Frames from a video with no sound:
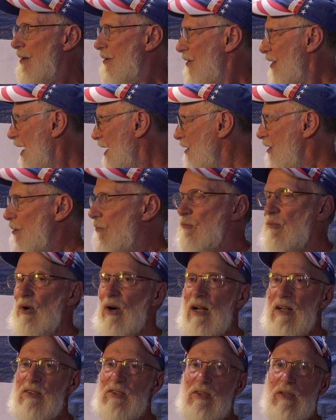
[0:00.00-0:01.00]
that
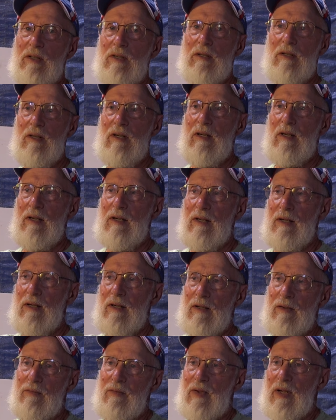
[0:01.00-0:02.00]
compressor
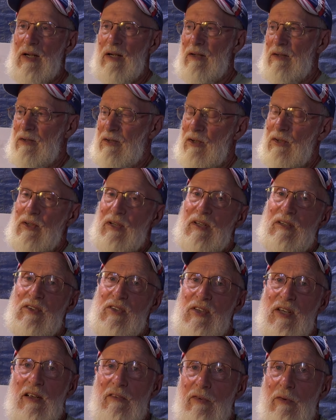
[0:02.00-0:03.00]
could
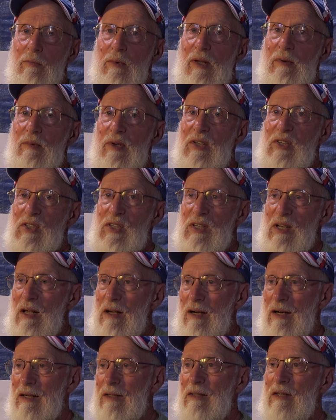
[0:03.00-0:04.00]
conceivably be
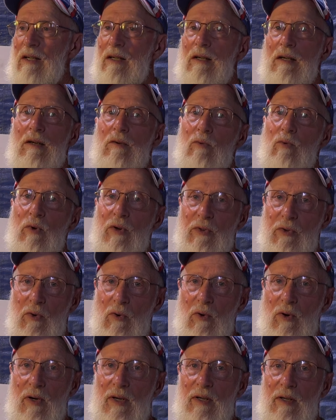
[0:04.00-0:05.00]
slugged with
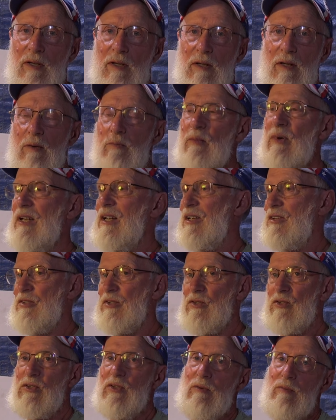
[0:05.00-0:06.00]
oil because
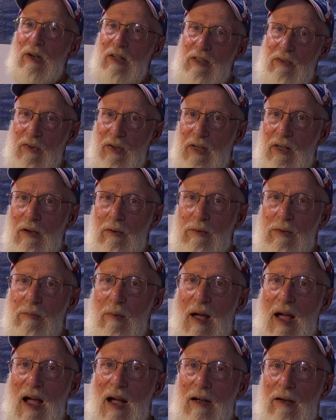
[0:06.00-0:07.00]
there's so much of it comes
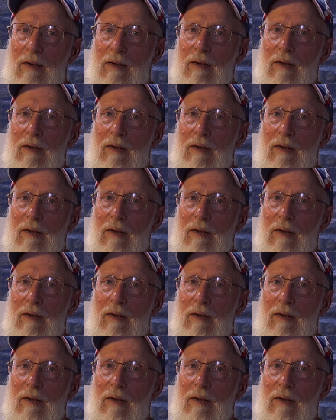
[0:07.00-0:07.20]
back.